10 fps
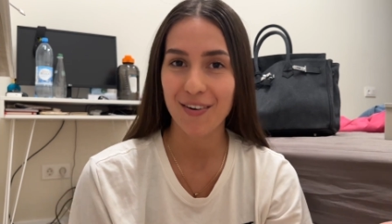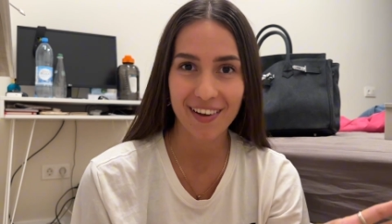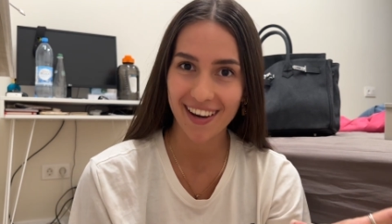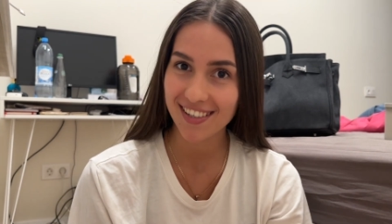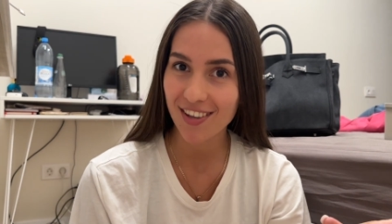
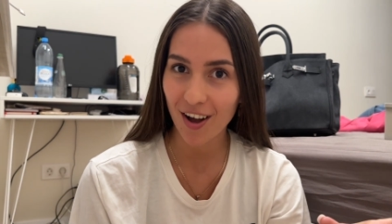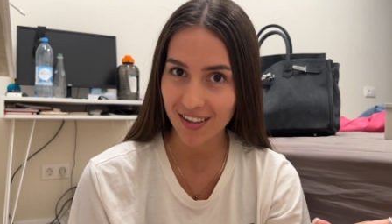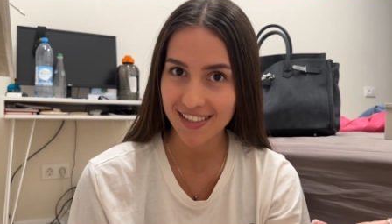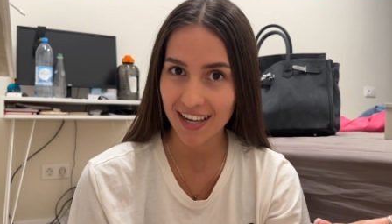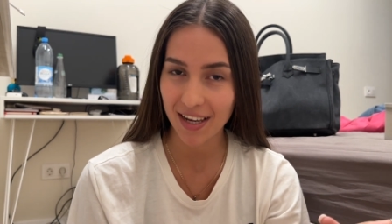it is
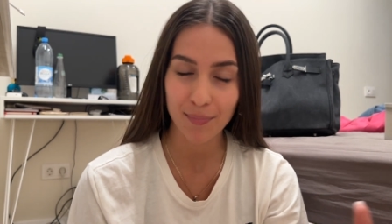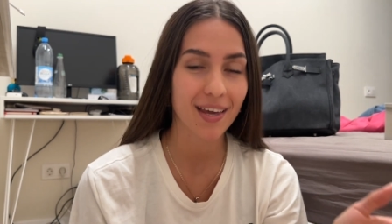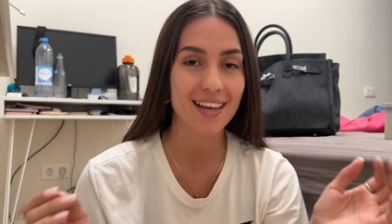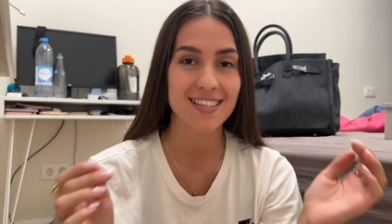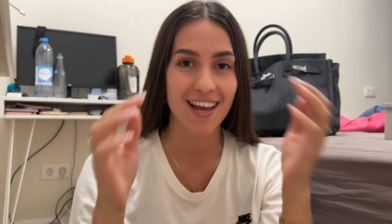haul time
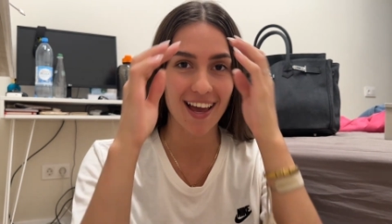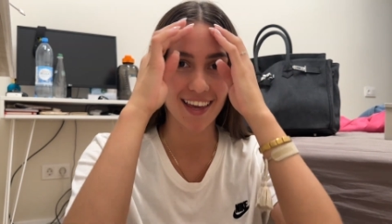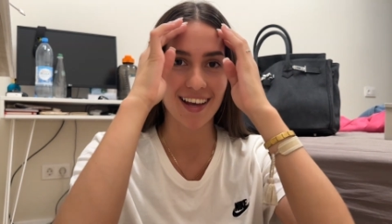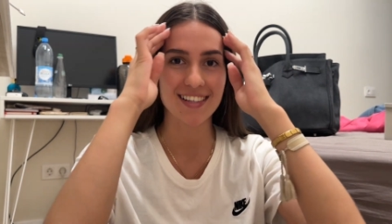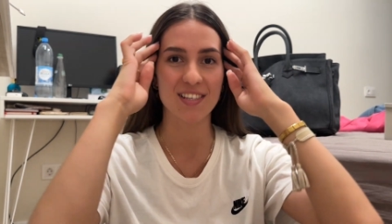because I
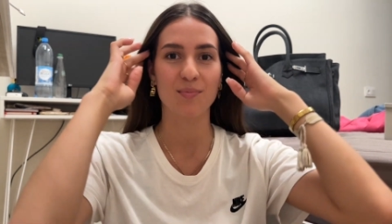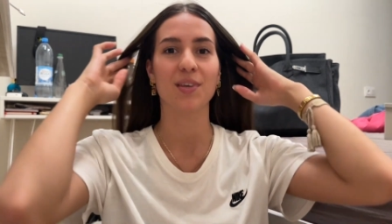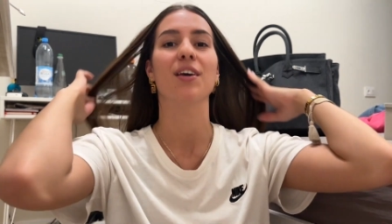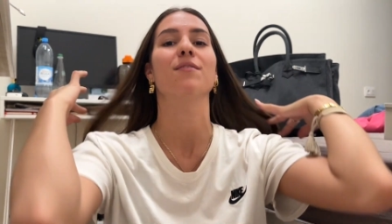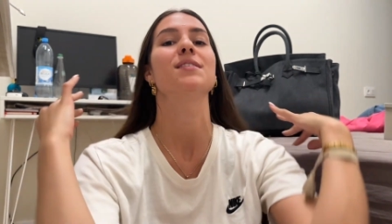got some
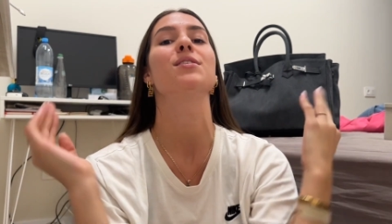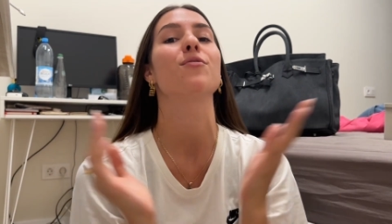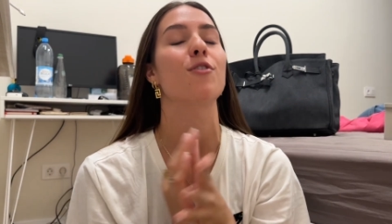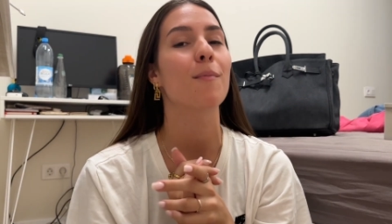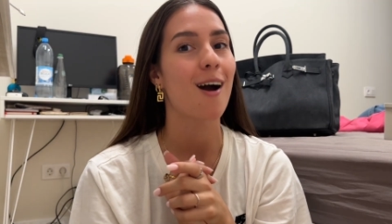gifts
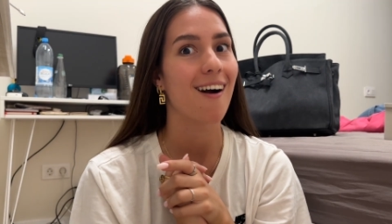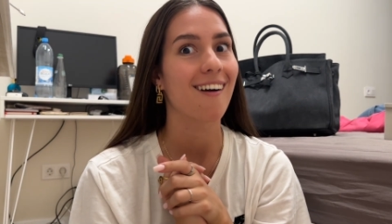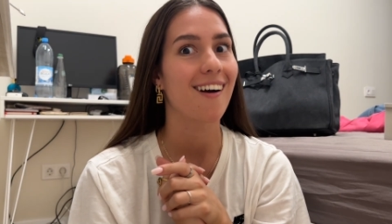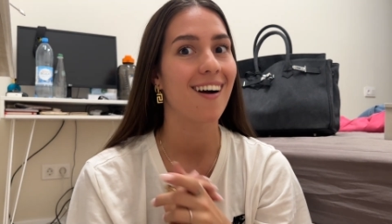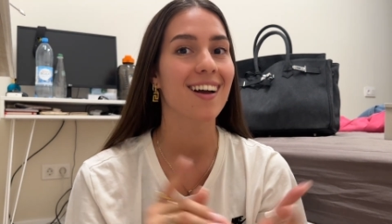from Hong
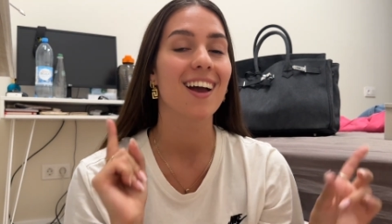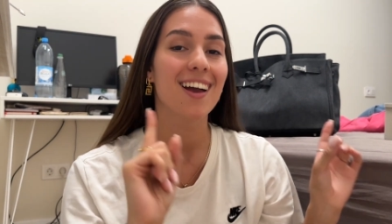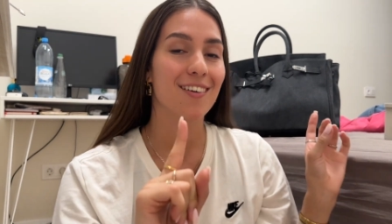Kong.